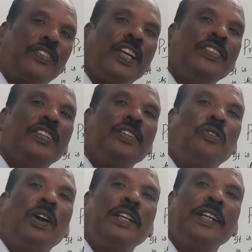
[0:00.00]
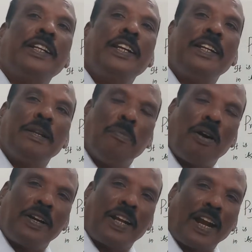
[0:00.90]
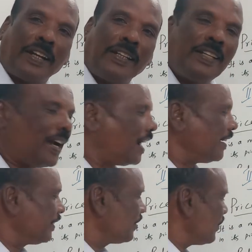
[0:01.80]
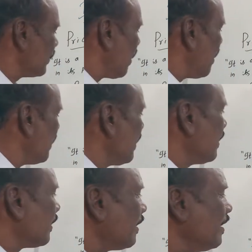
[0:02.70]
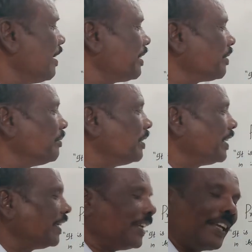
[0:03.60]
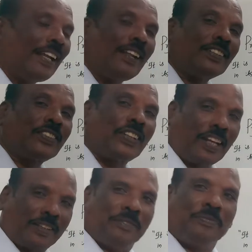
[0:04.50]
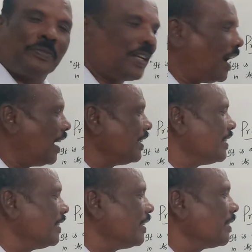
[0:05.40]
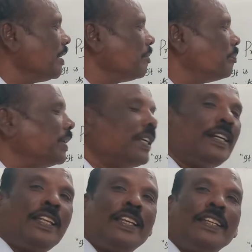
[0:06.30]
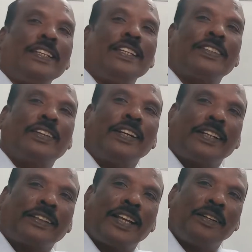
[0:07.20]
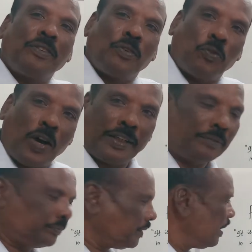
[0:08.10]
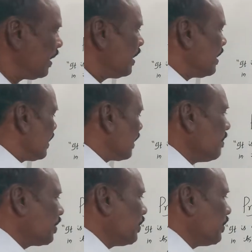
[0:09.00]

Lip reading: change in quantity demanded. And this is called relatively elastic. And here PED is greater than 1. Coming to